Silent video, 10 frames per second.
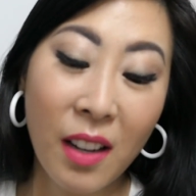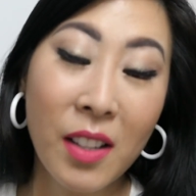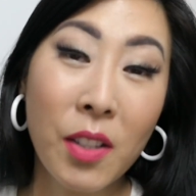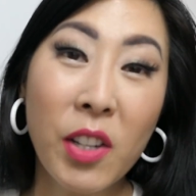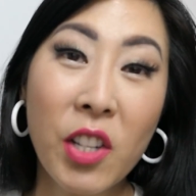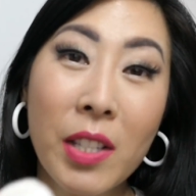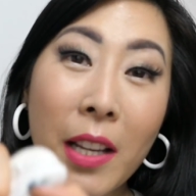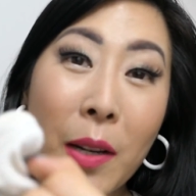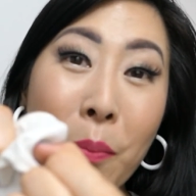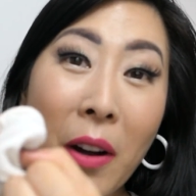So I just
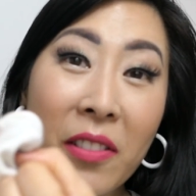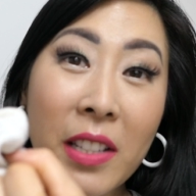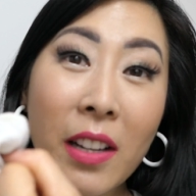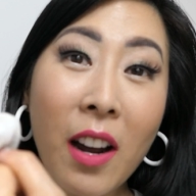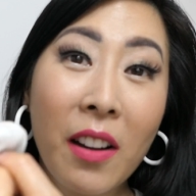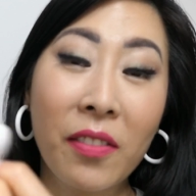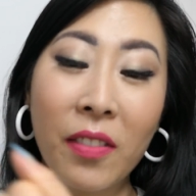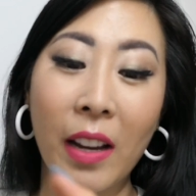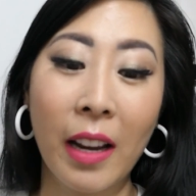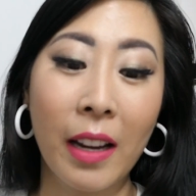like buffed it off,
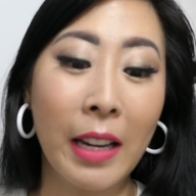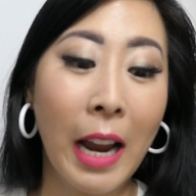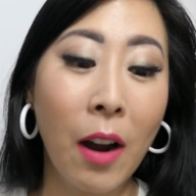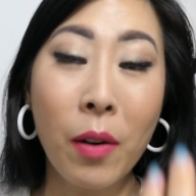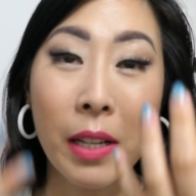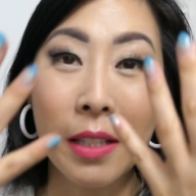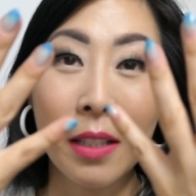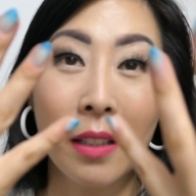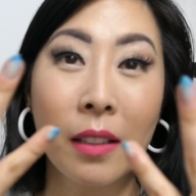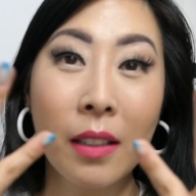and now it's
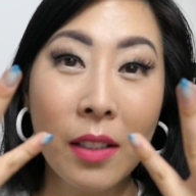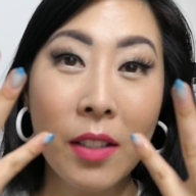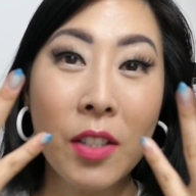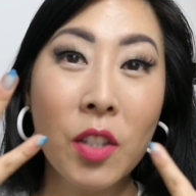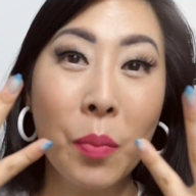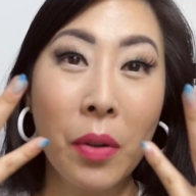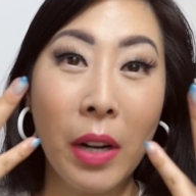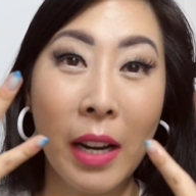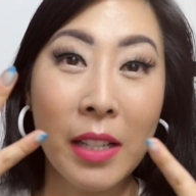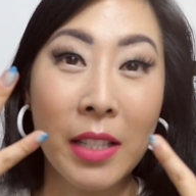super
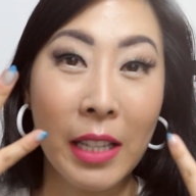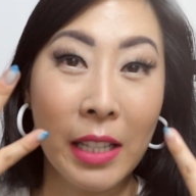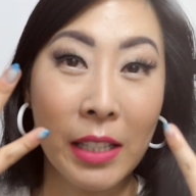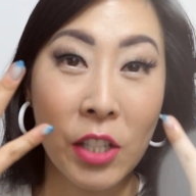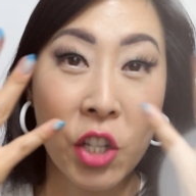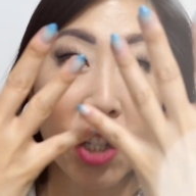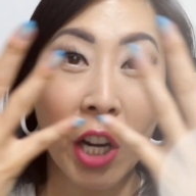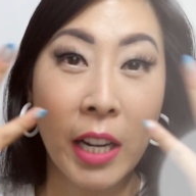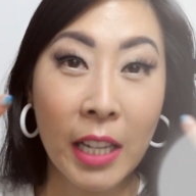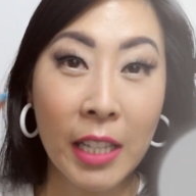nice and
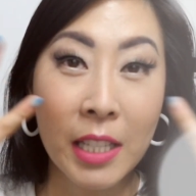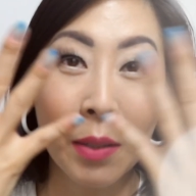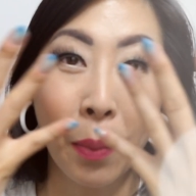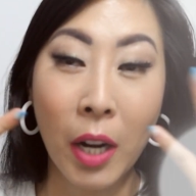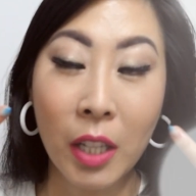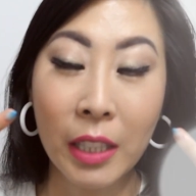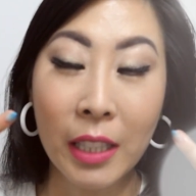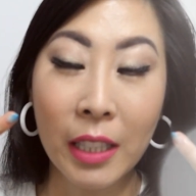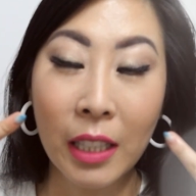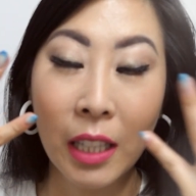shiny, sparkly.